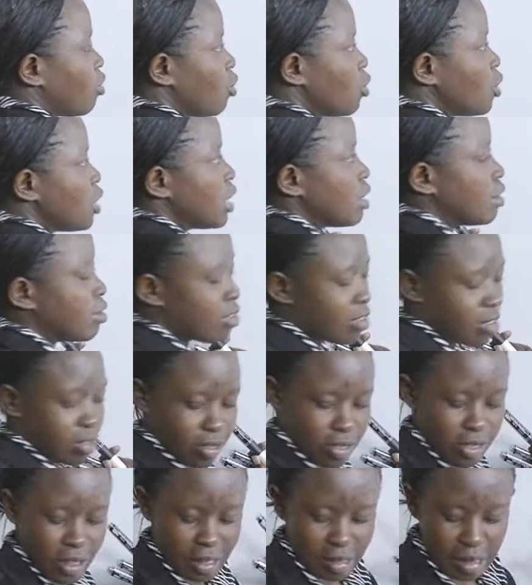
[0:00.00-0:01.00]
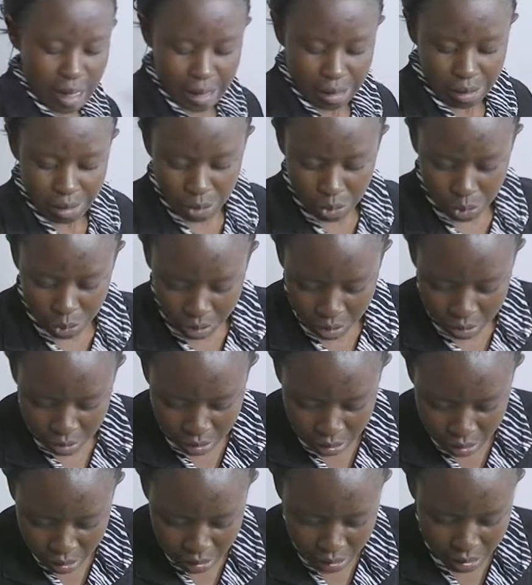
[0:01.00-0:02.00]
units that are
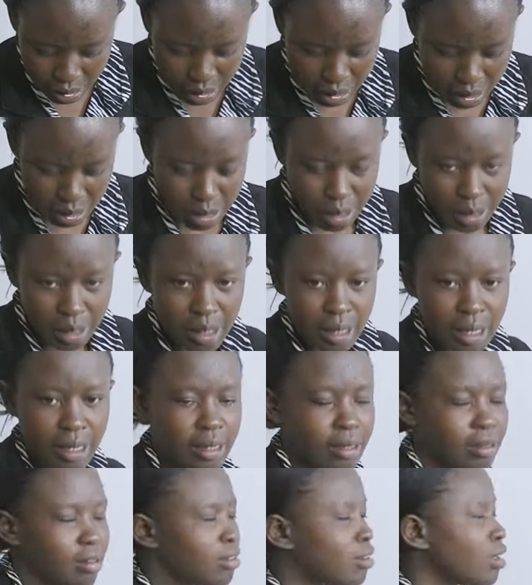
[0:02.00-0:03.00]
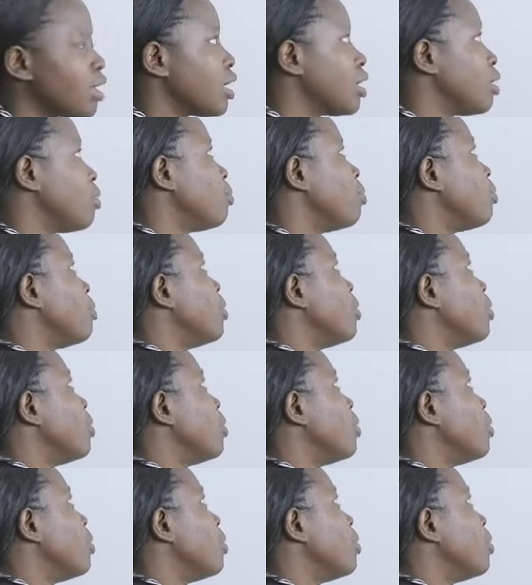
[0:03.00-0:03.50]
used in time?